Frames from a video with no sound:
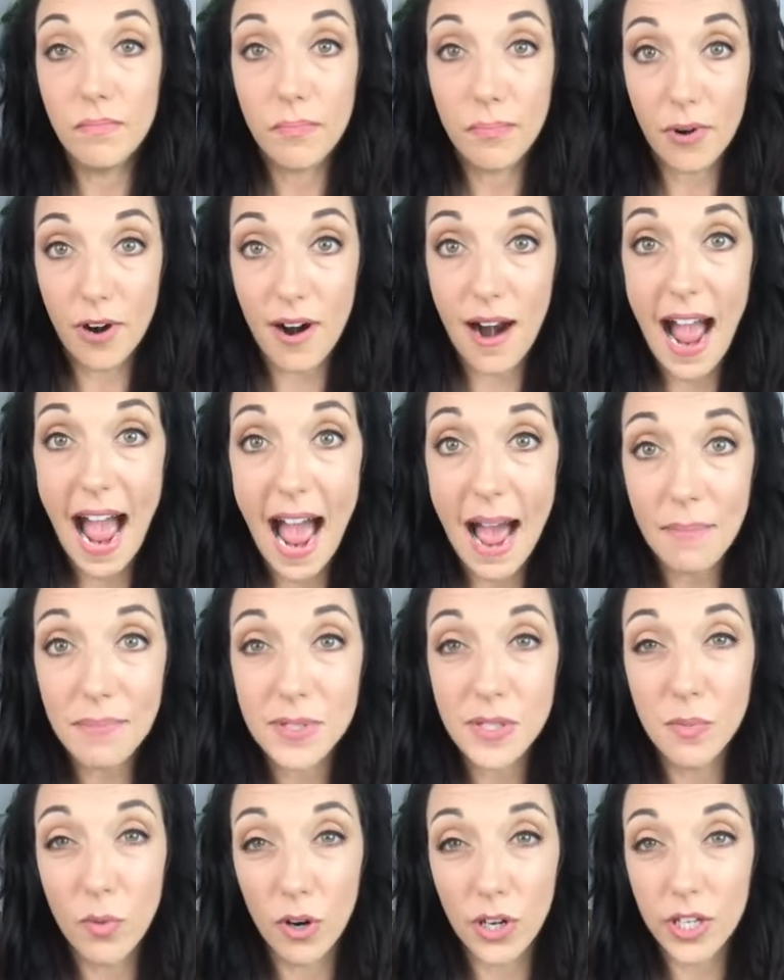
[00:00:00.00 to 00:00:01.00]

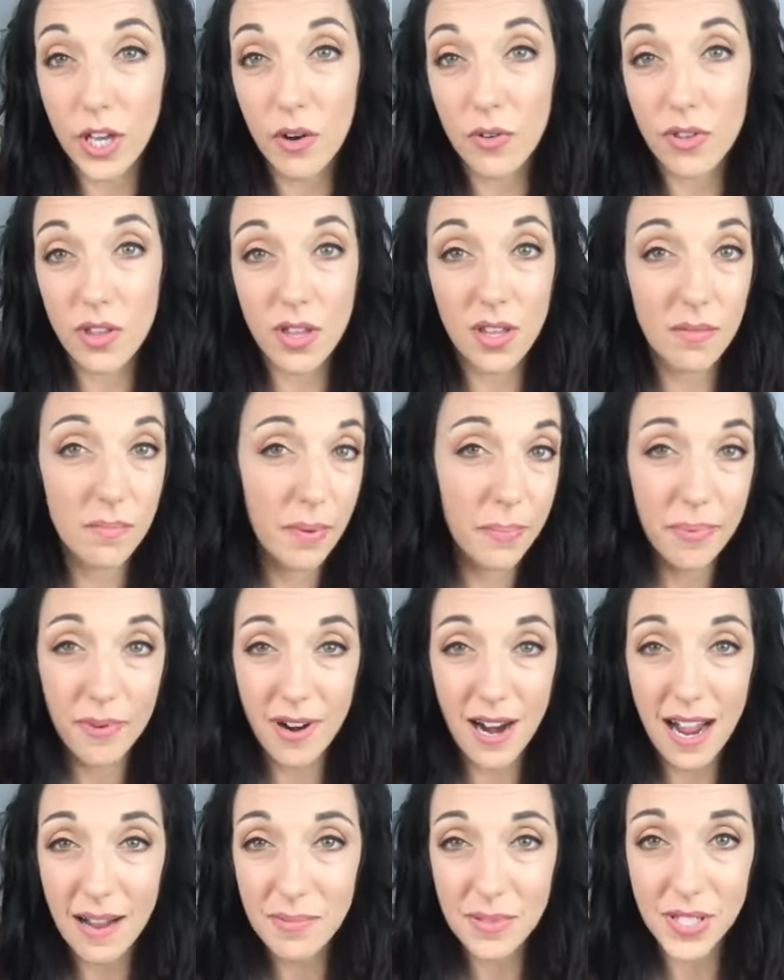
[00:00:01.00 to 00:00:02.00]
perhaps more coaching, but
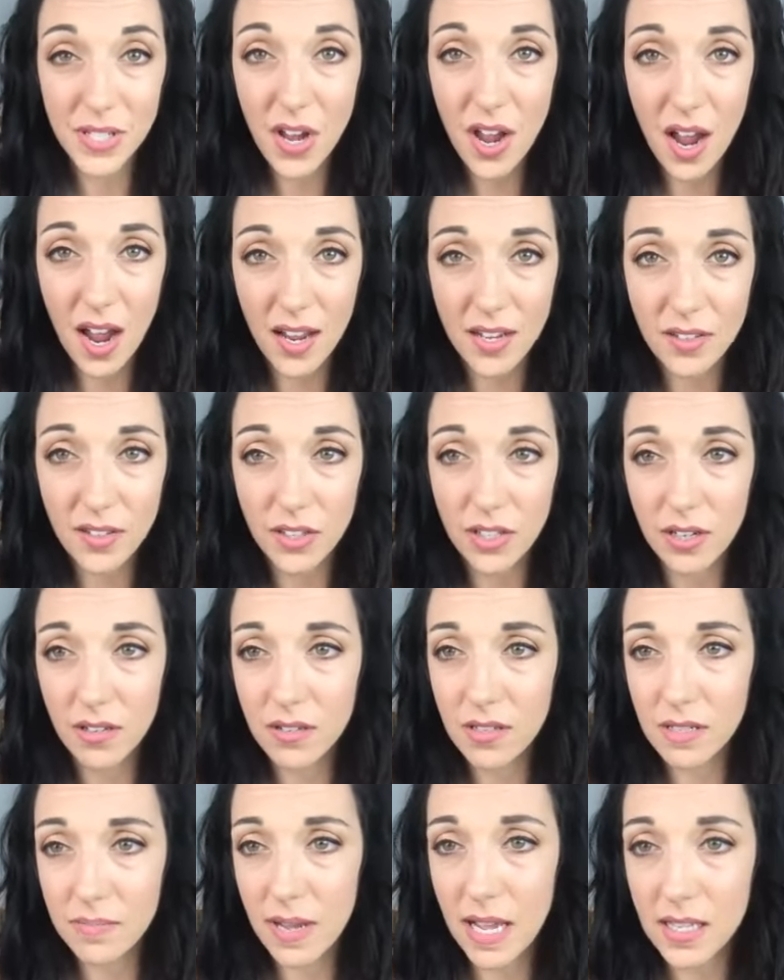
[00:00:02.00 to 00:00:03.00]
perhaps not. You know,
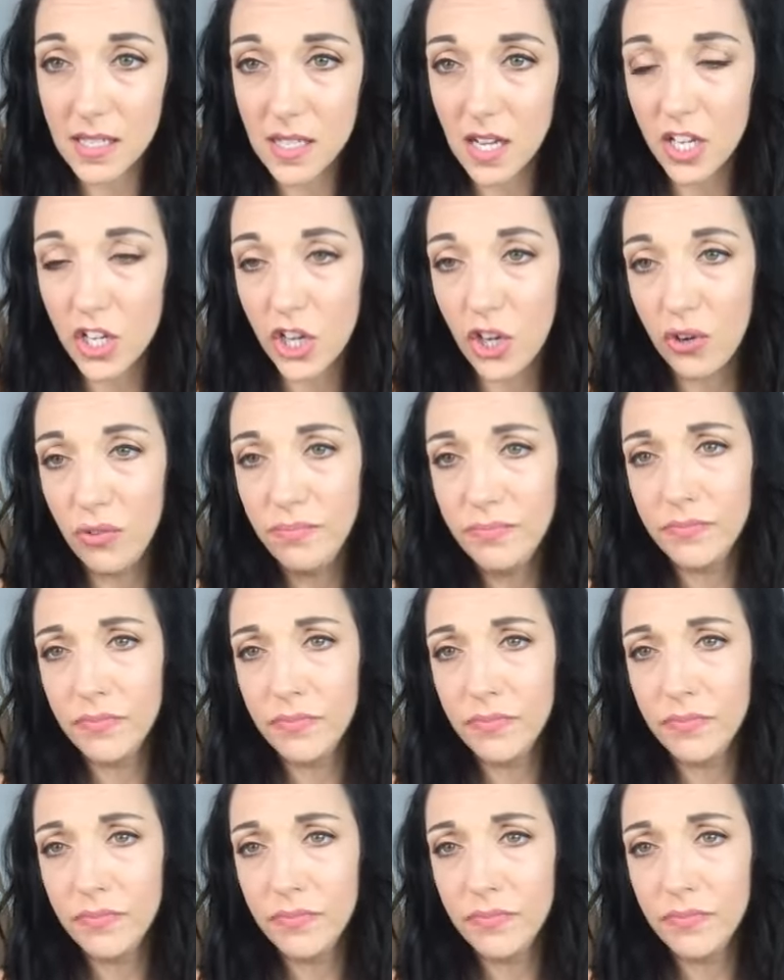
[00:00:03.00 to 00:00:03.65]
it depends on you.